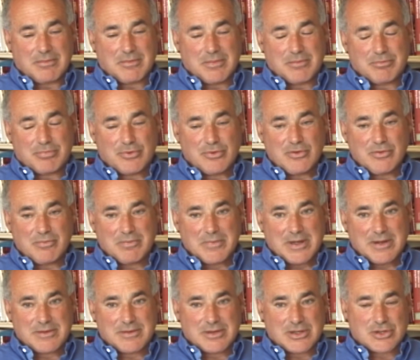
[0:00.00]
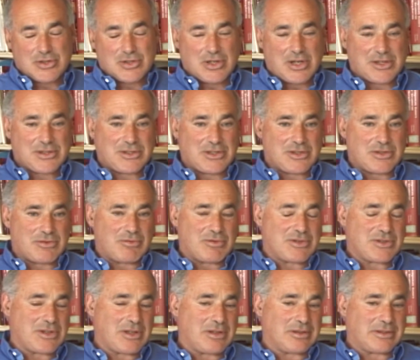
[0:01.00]
improvement just as a
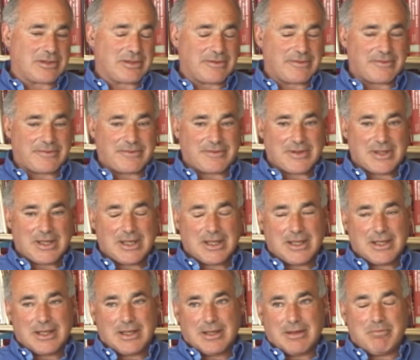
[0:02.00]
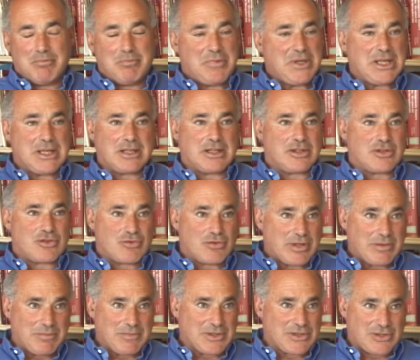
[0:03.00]
result of being in a
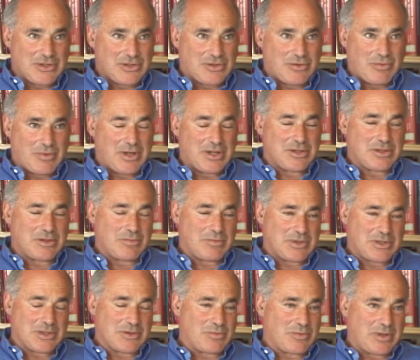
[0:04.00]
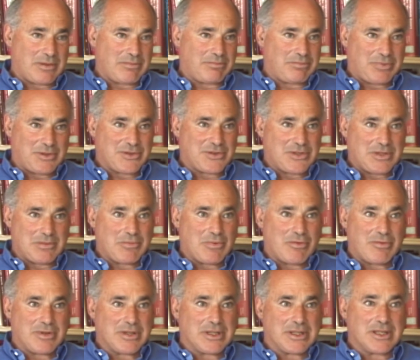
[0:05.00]
treatment situation, which is what placebo
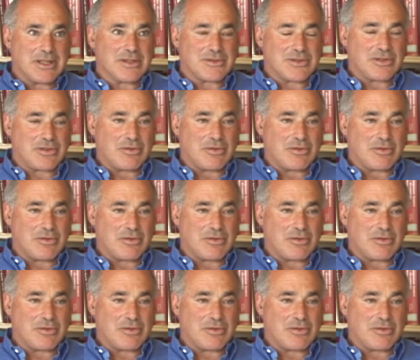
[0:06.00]
really is.